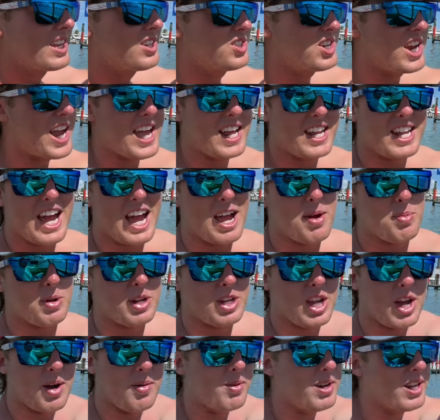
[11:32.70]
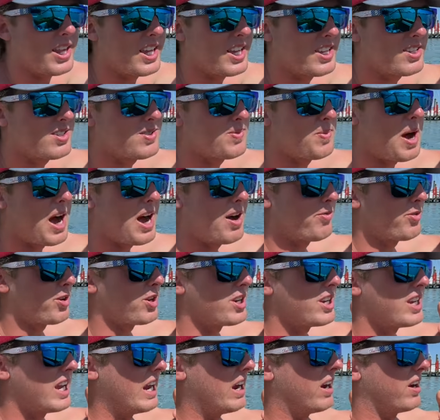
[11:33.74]
Chad and I have been coming to this spot for
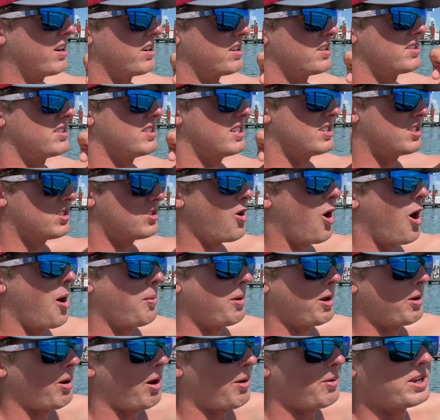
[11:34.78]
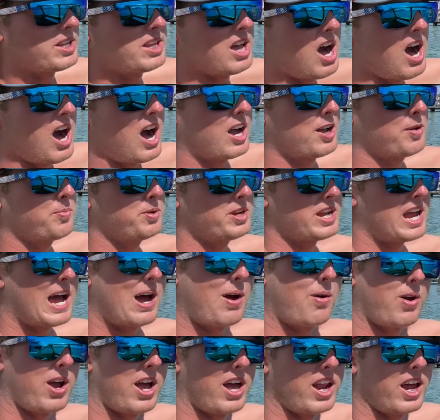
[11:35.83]
years. It's normally where we dock, but
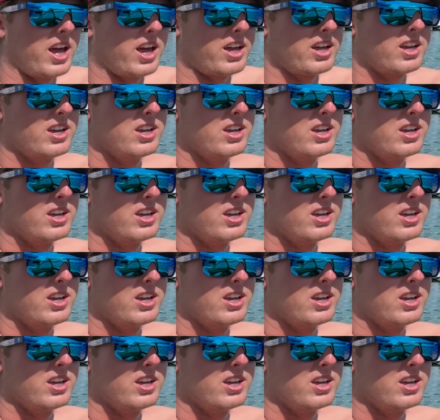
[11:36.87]
now we're at a